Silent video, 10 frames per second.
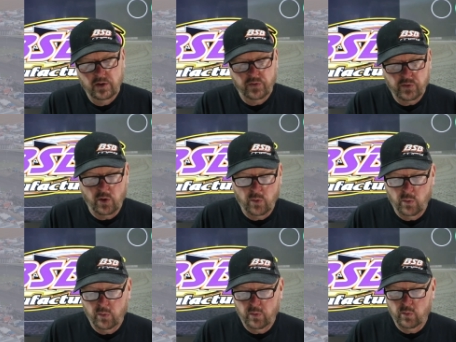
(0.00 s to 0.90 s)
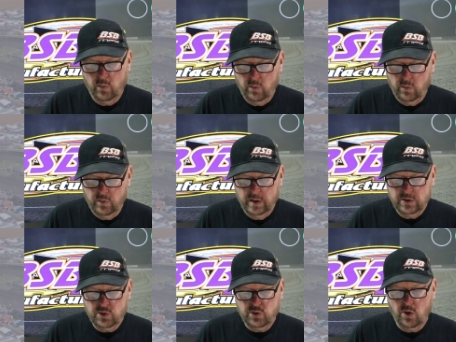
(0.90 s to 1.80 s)
So
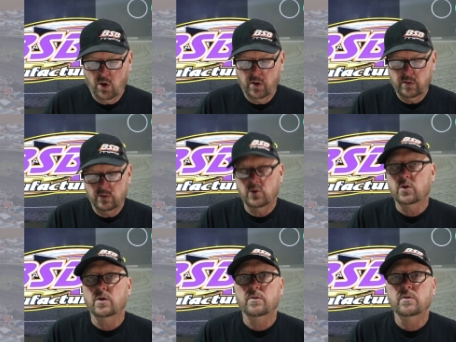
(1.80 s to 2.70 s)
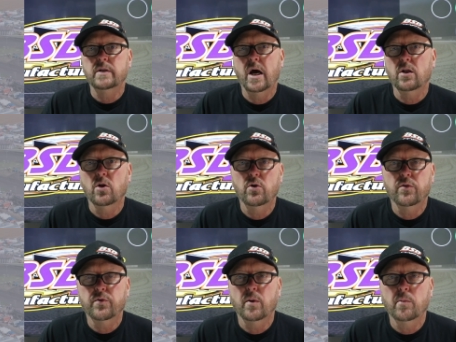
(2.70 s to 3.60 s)
this chart, you can download
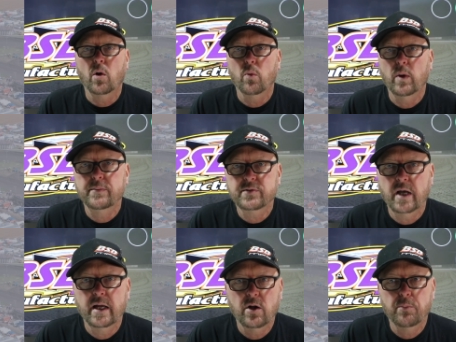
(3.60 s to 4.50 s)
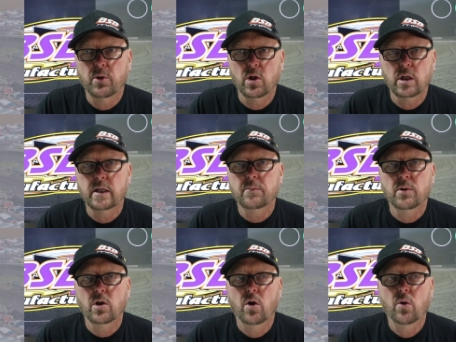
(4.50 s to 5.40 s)
it from our website. I'll put a link
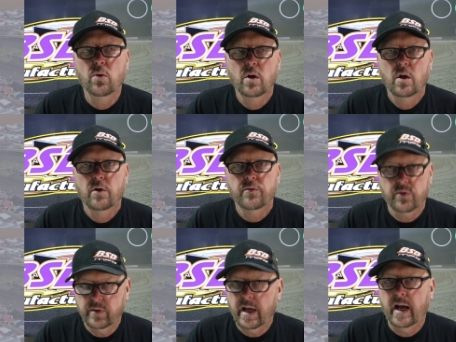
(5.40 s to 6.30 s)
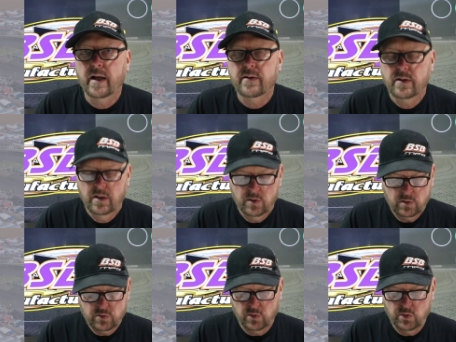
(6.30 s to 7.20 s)
below for that.
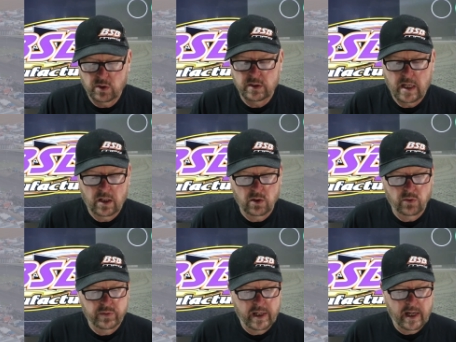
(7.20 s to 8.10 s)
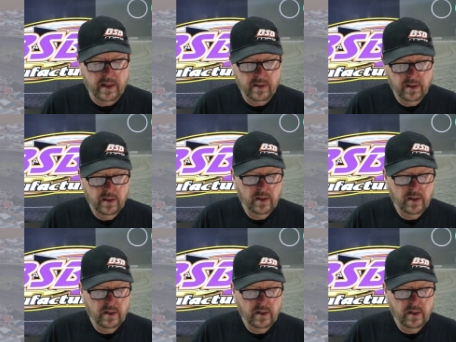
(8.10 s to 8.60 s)
So you can download that.